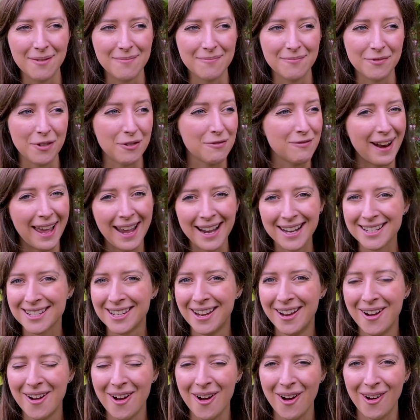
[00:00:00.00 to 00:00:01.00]
reflect
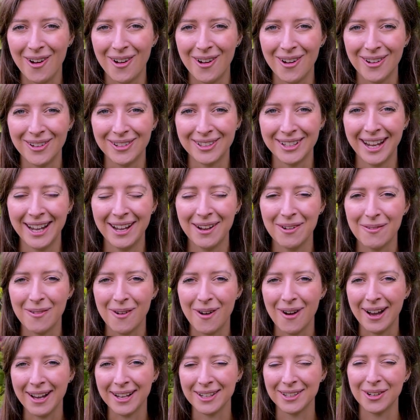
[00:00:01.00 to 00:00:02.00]
on what
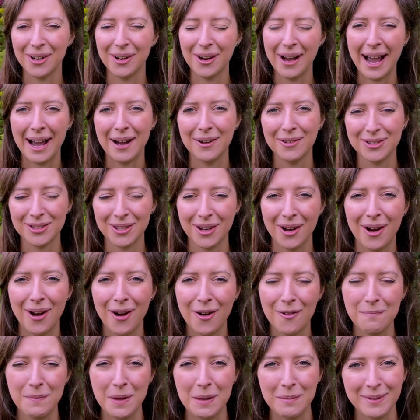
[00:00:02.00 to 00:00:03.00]
I got out
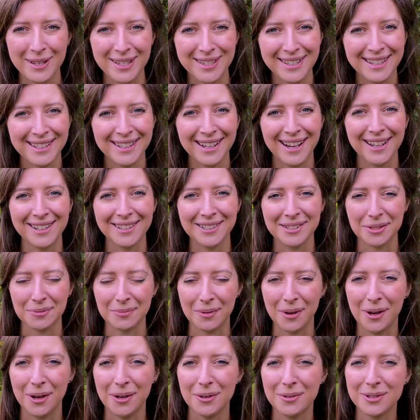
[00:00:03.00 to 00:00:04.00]
of BBC Gardener's
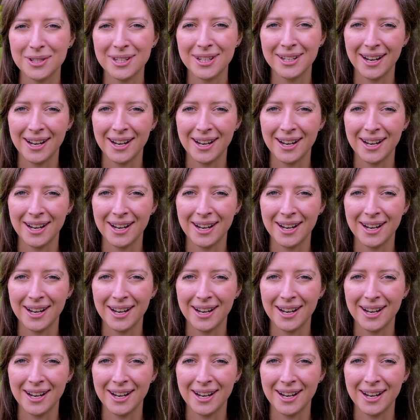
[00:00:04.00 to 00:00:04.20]
World